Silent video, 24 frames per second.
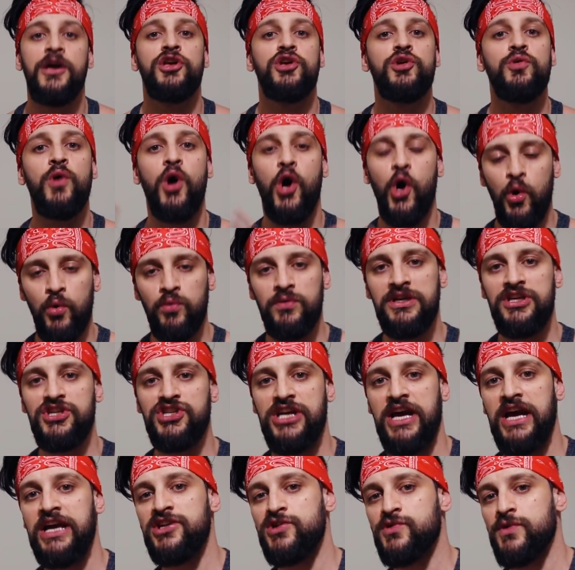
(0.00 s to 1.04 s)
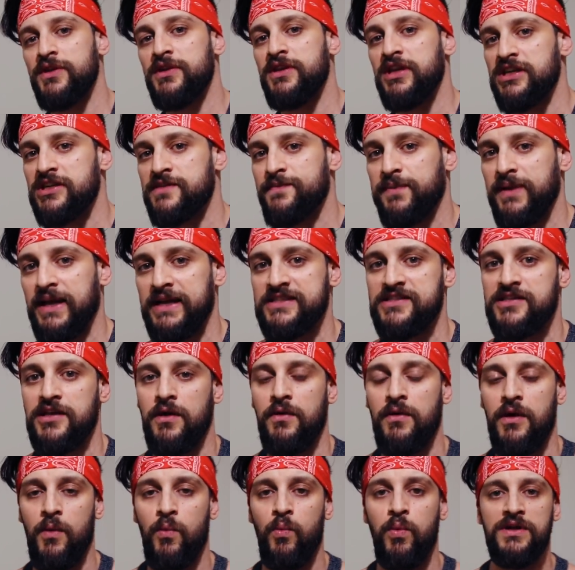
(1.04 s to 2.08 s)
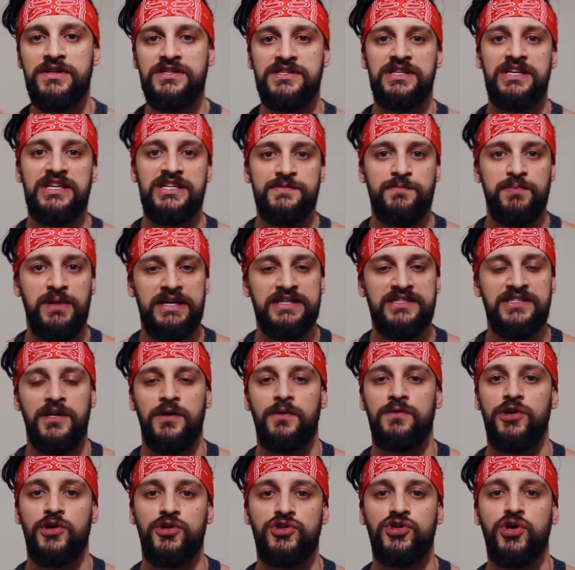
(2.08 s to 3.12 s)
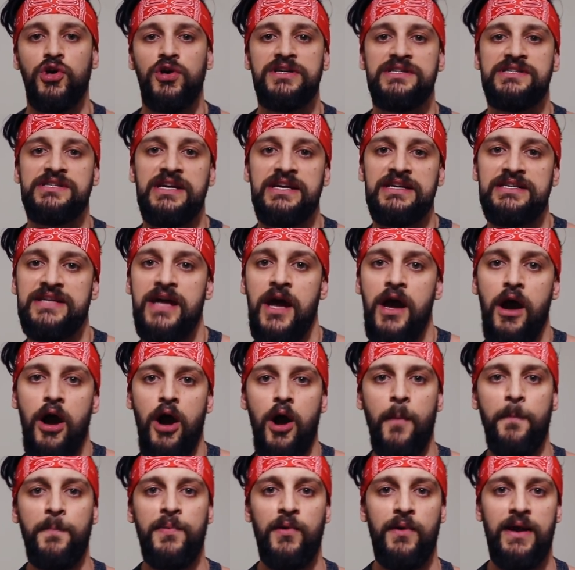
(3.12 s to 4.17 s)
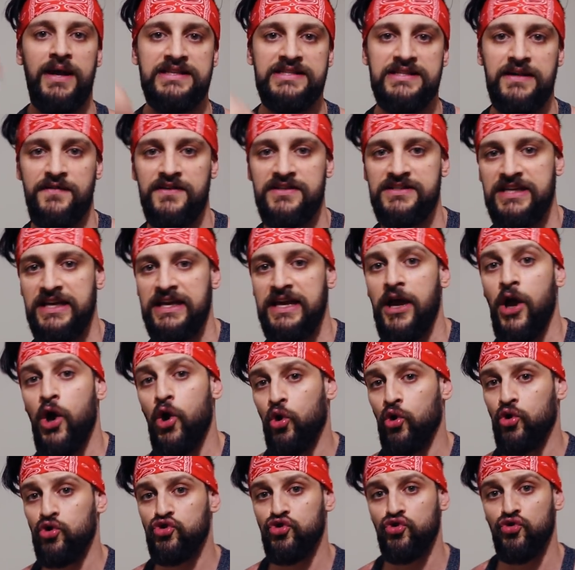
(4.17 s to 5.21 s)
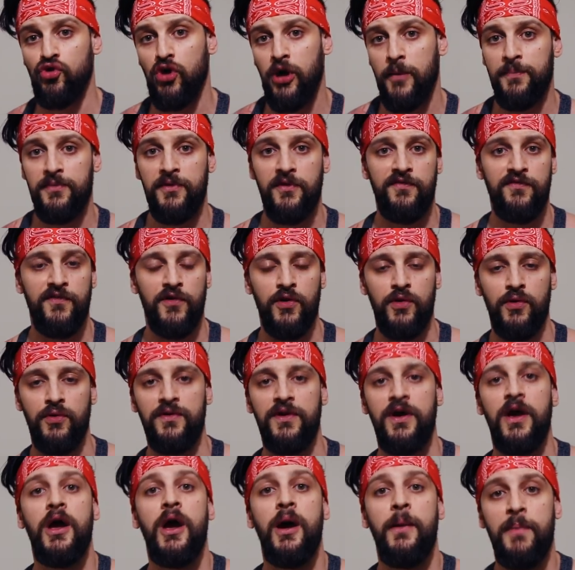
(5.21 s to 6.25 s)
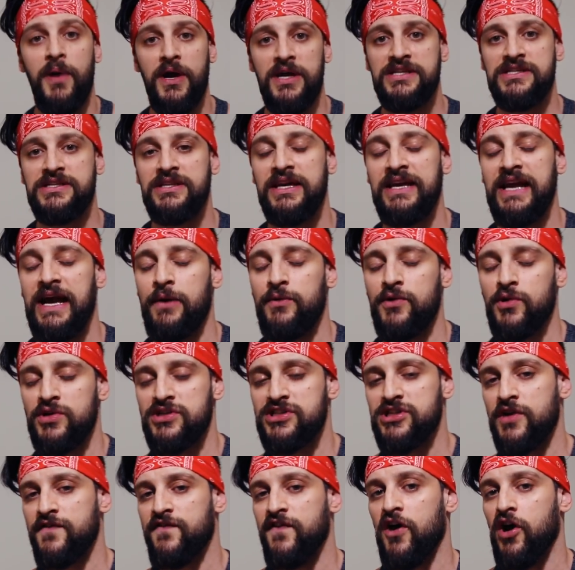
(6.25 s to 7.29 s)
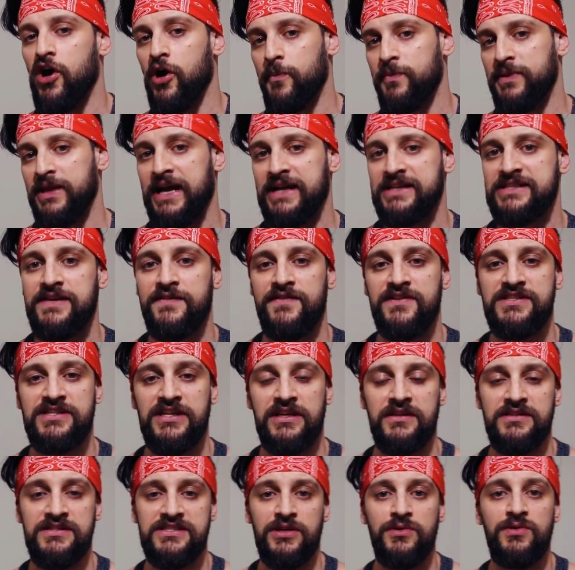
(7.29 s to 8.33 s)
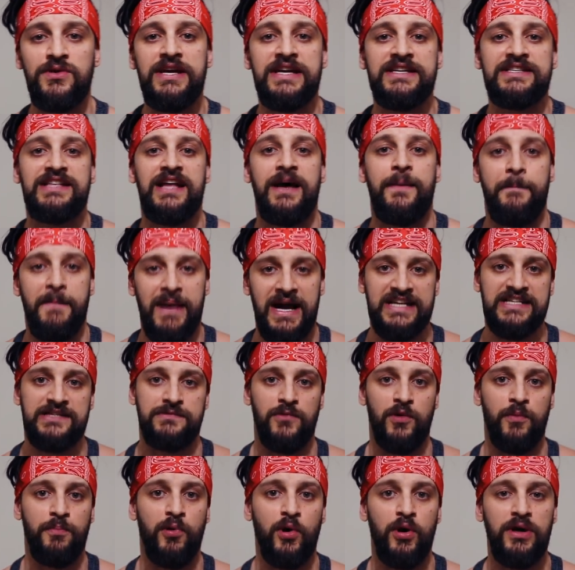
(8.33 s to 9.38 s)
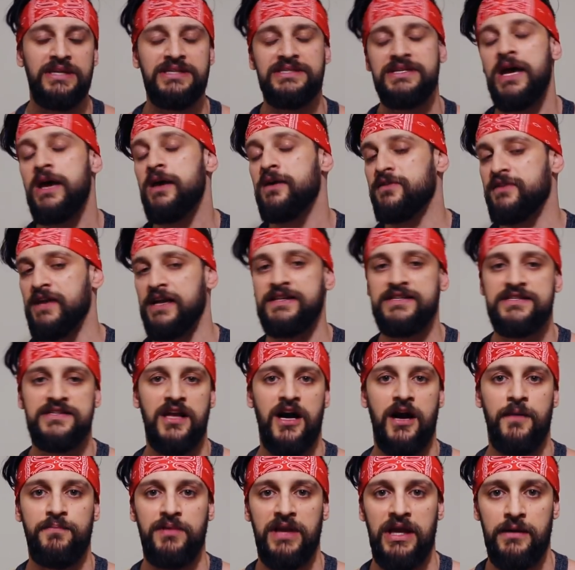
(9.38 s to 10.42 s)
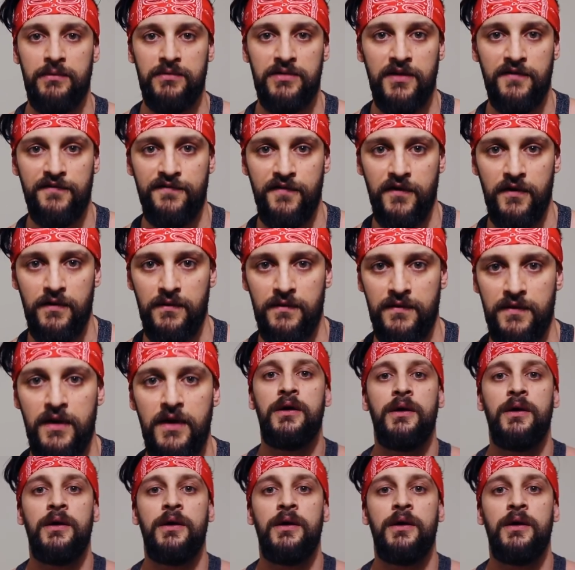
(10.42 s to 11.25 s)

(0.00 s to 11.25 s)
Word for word: You only change when things plateau. And once things plateau, your choice is up your activity or drop the food. Personally, I would always go for up the activity until you get to that maximal point, then start playing with the food.